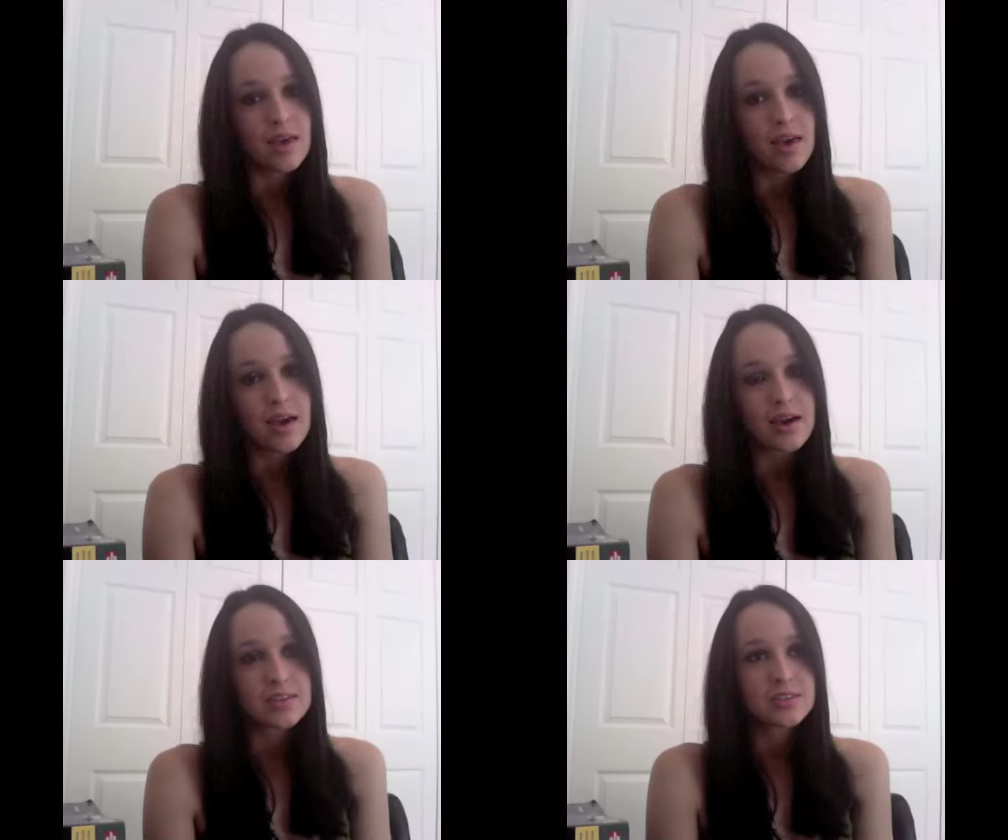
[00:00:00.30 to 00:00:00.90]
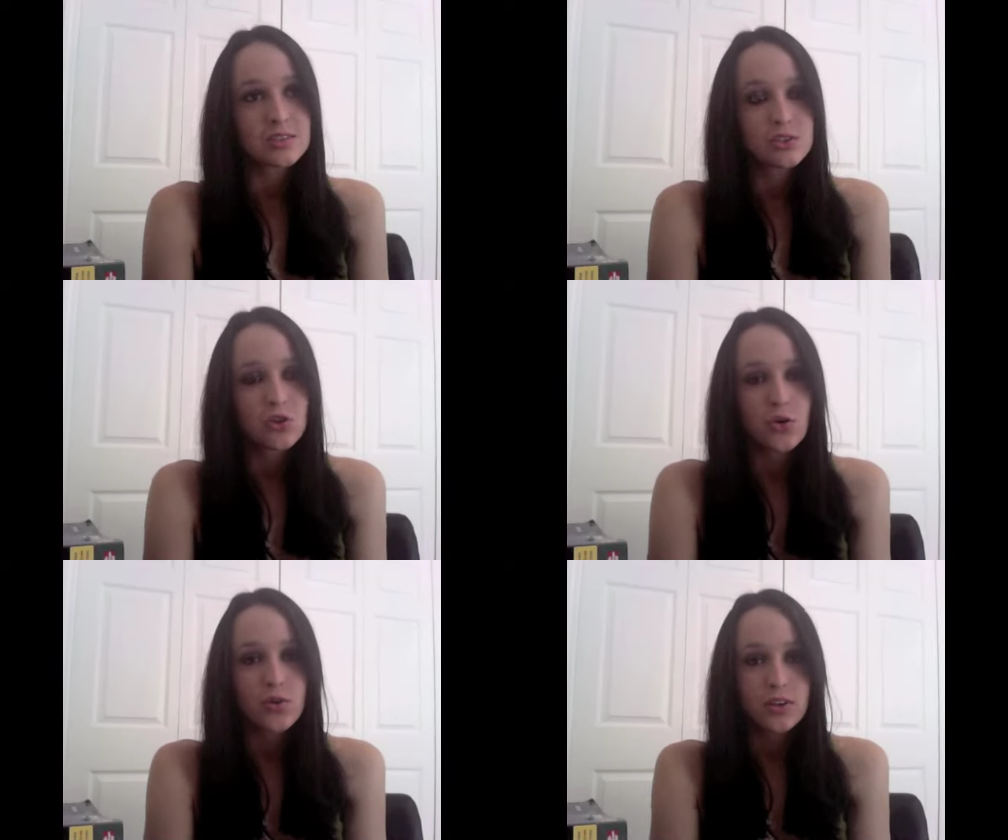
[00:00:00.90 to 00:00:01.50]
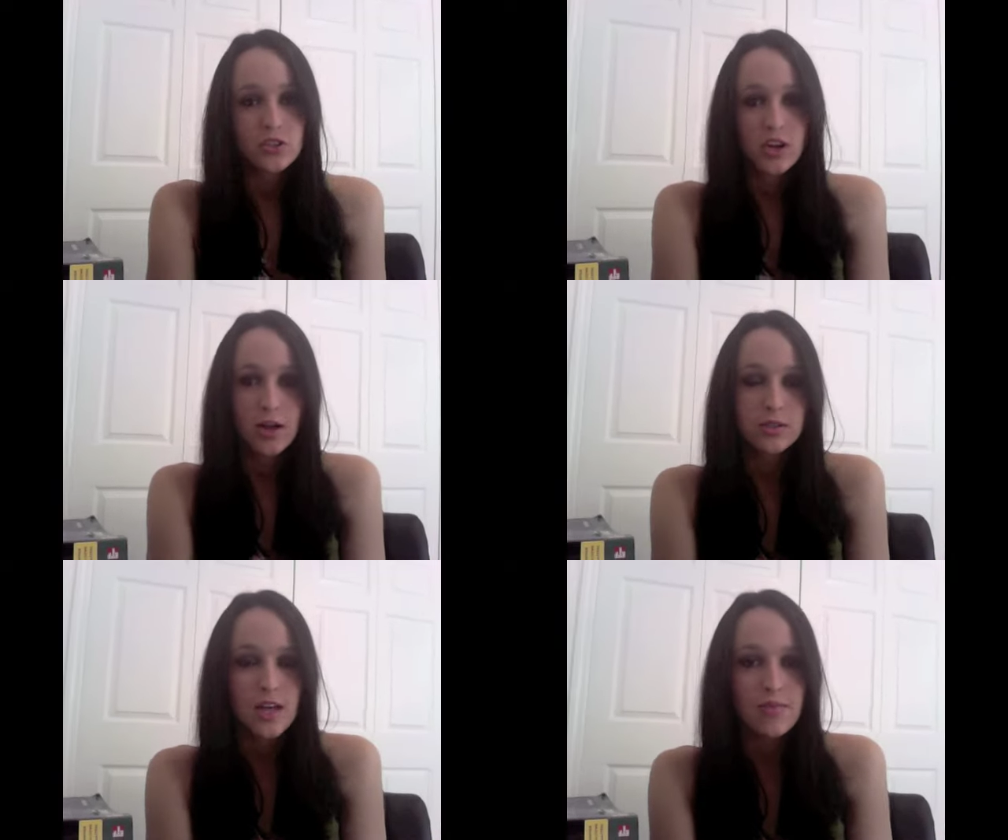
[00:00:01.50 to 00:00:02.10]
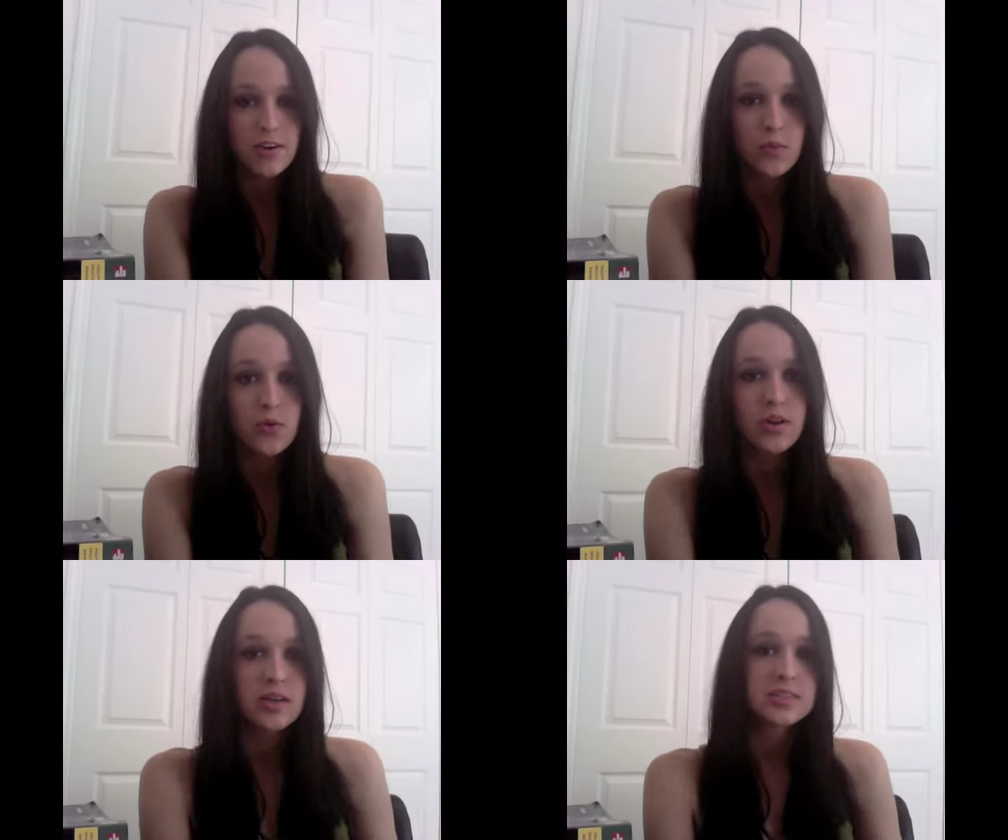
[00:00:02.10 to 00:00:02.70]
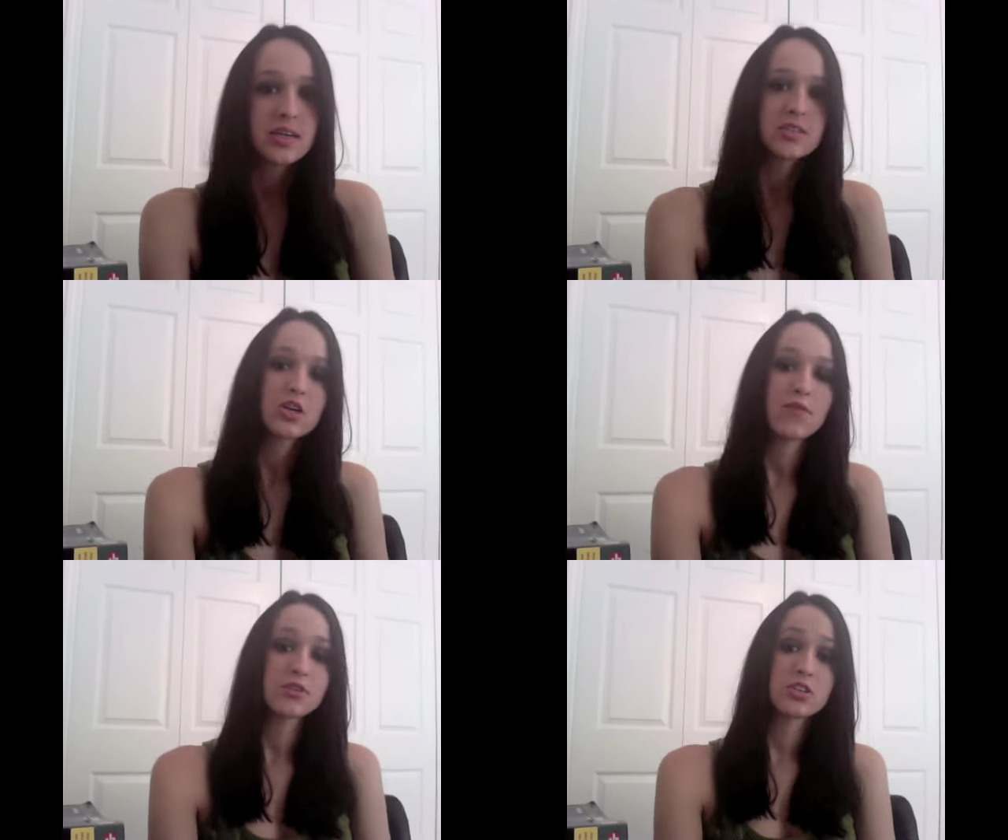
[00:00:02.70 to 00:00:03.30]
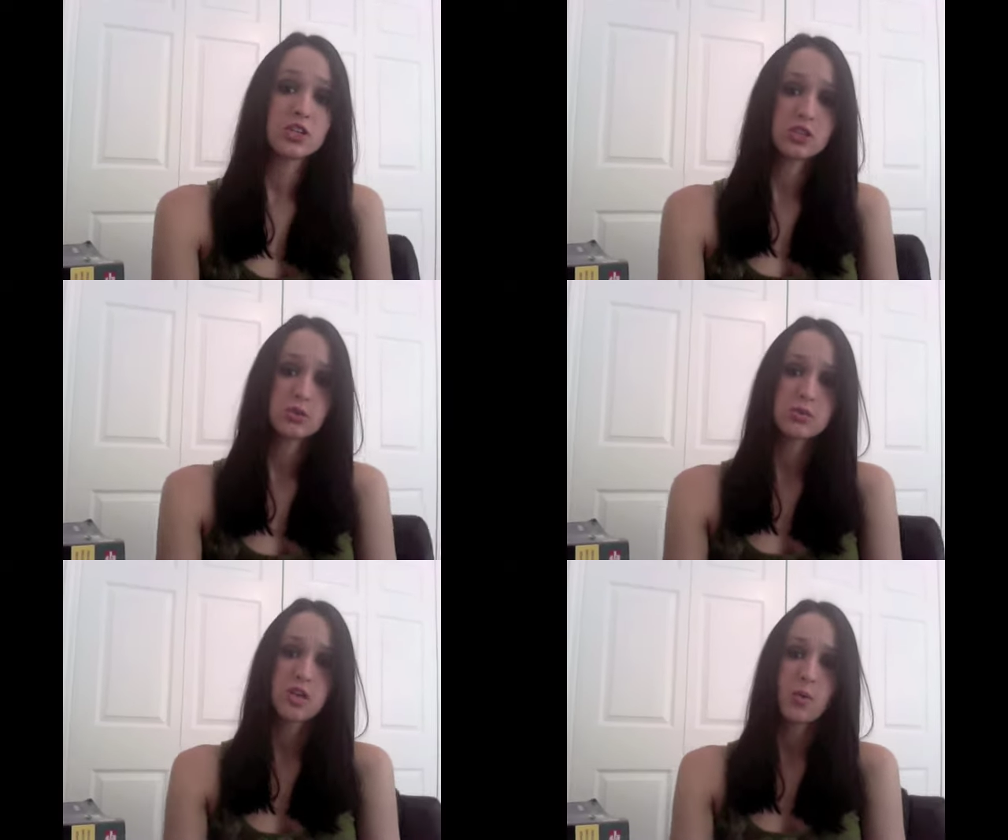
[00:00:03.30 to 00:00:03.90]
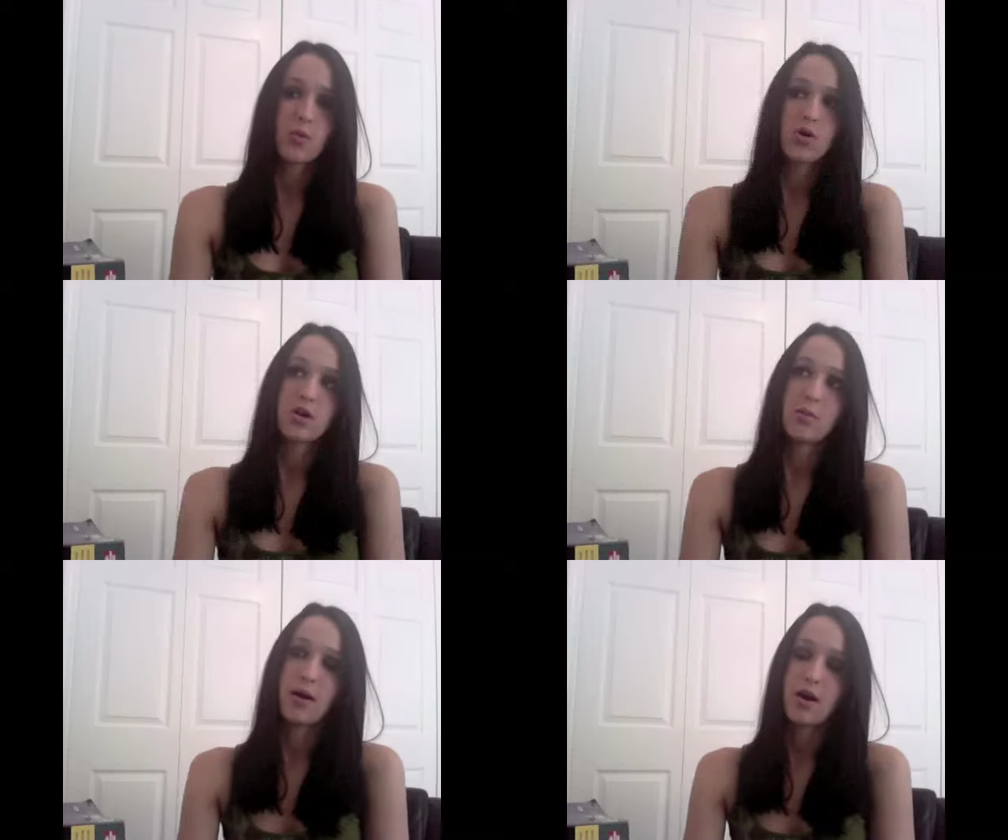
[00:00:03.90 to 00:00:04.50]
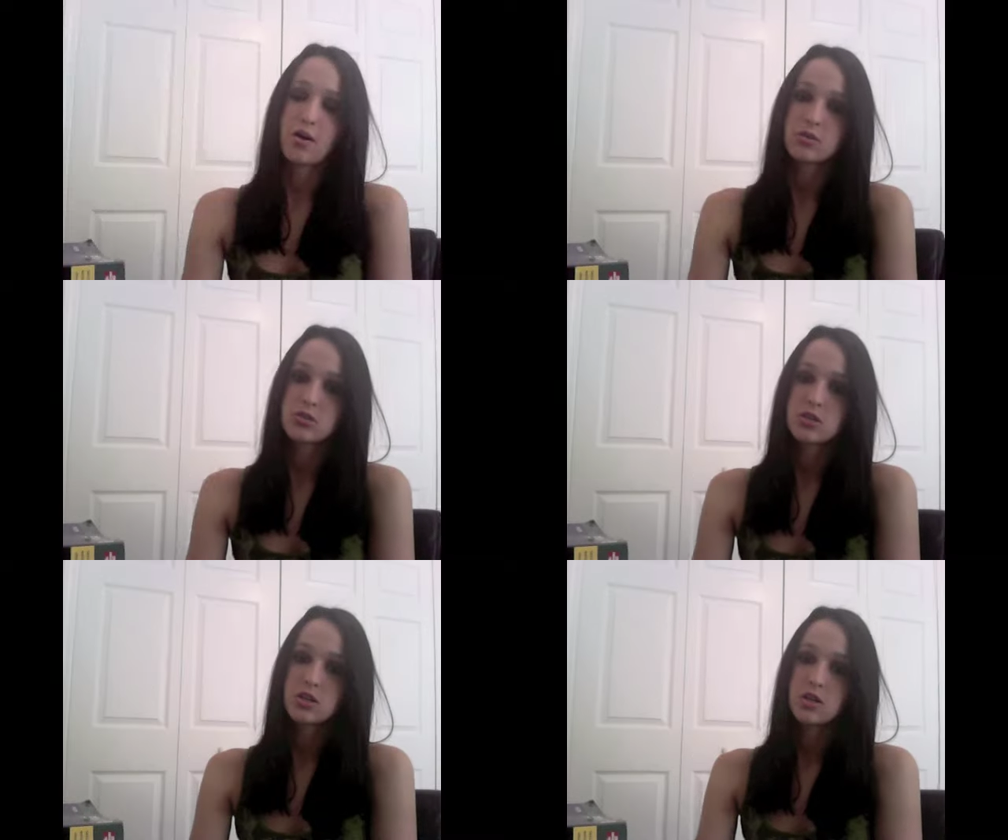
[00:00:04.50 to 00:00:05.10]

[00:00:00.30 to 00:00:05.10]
Hey guys, so yesterday I was having a pretty intense conversation with someone about